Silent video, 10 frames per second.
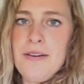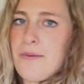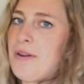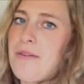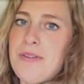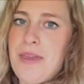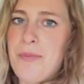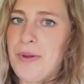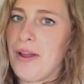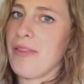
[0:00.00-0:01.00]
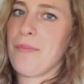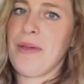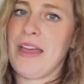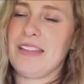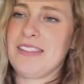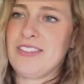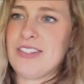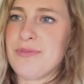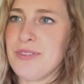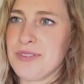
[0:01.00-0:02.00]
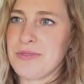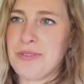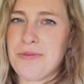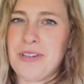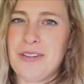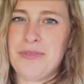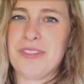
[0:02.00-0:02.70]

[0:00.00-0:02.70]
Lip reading: whatever they put on the pants. It just feels really weird.